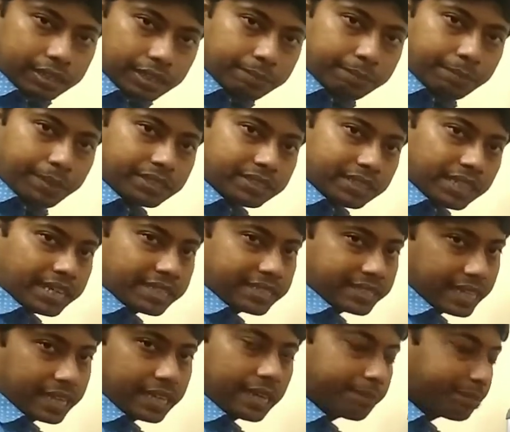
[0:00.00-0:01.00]
temperature and
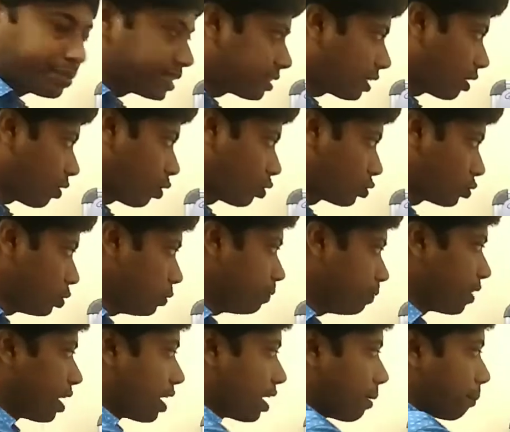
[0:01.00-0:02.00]
standard pressure
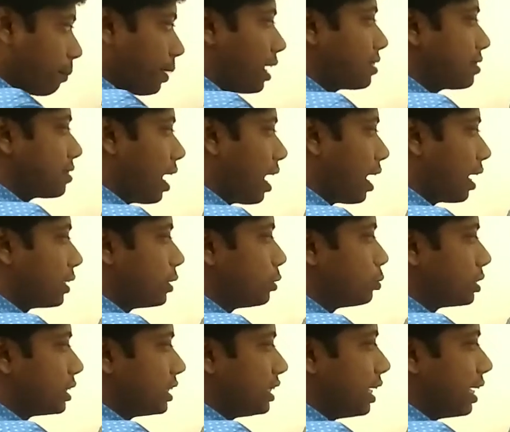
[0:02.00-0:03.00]
also, plus
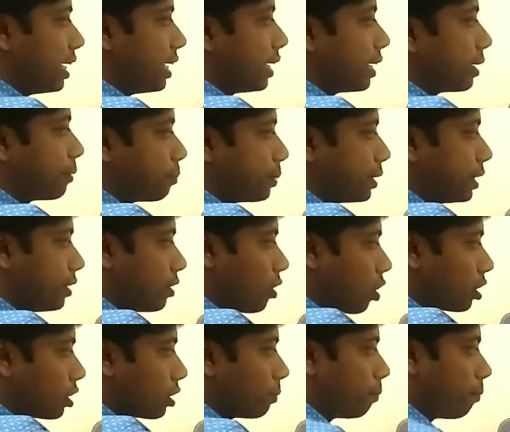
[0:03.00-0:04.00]
RUT ln P
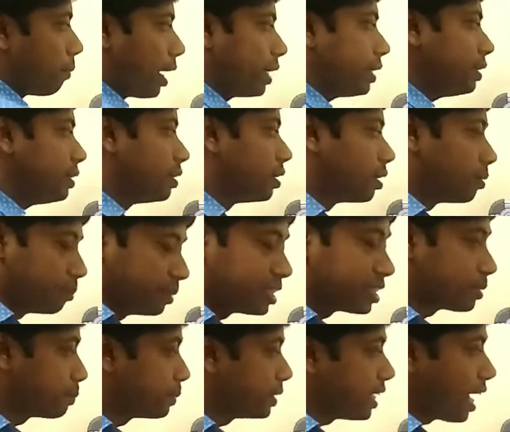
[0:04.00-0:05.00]
naught by,
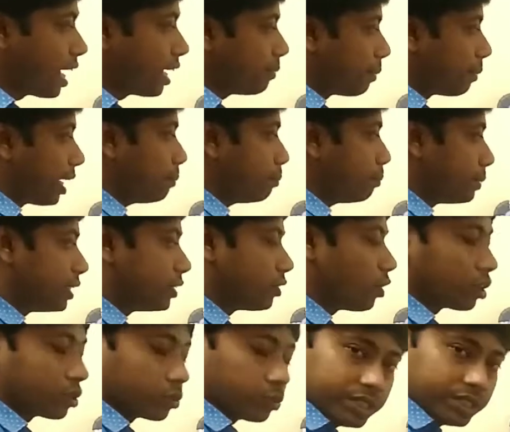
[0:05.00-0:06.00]
means Pi by P
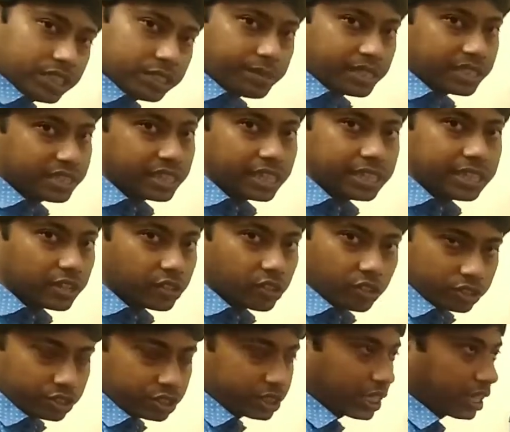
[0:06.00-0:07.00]
naught, which is basically a
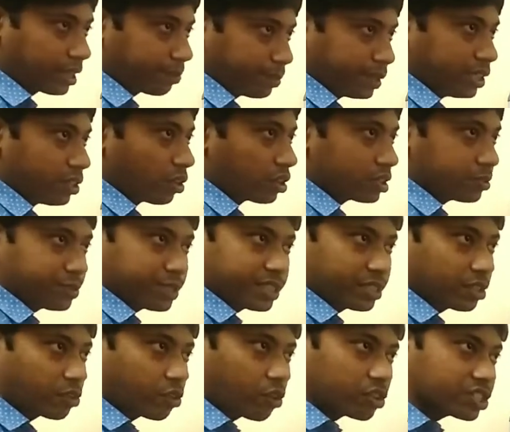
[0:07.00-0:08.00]
constant. P naught
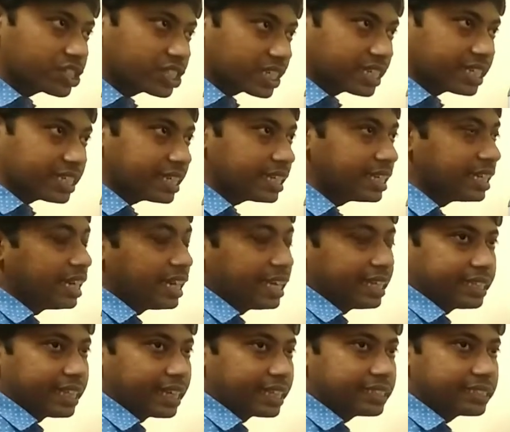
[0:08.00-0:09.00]
is a constant,
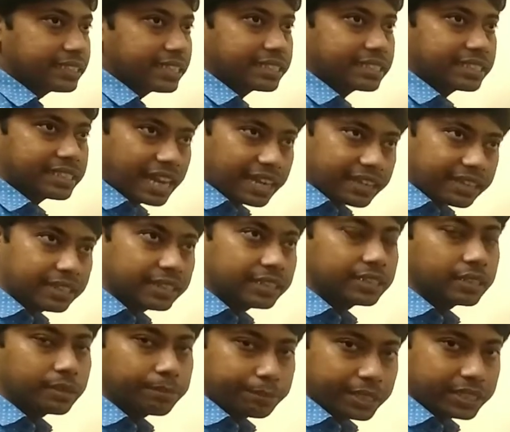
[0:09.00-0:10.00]
that is a
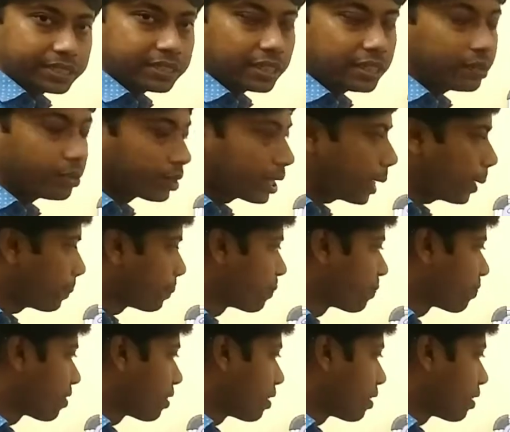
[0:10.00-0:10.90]
standard pressure, okay.